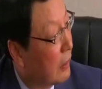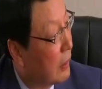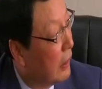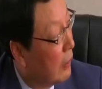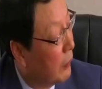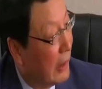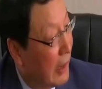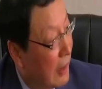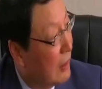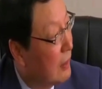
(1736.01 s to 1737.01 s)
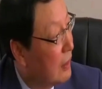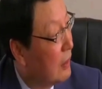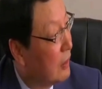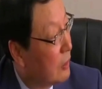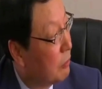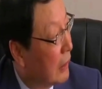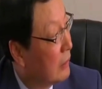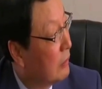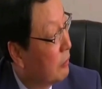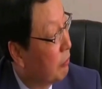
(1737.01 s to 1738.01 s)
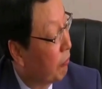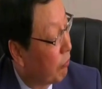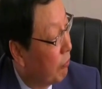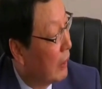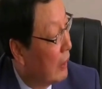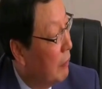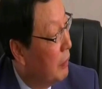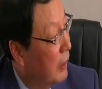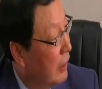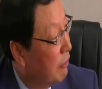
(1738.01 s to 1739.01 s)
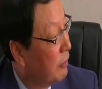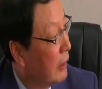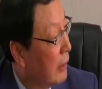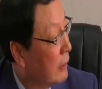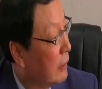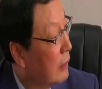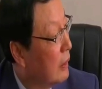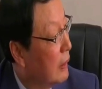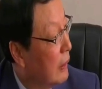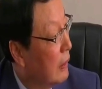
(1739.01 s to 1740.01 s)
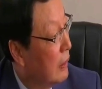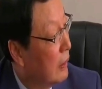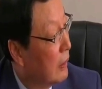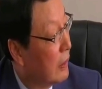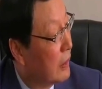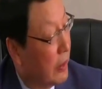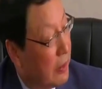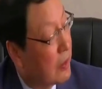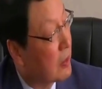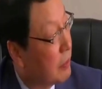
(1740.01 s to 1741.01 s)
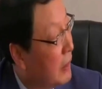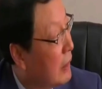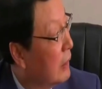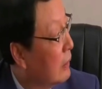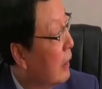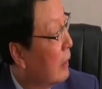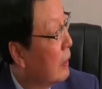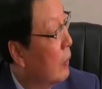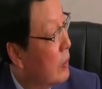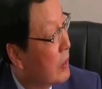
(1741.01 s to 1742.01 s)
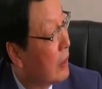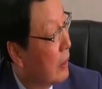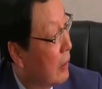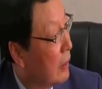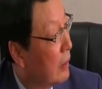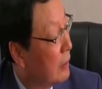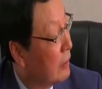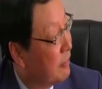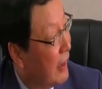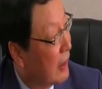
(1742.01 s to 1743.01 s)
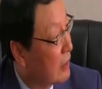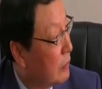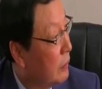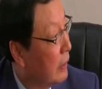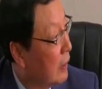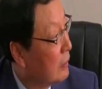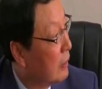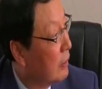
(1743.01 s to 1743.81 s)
here or there, but I believe that generally speaking, those defects will not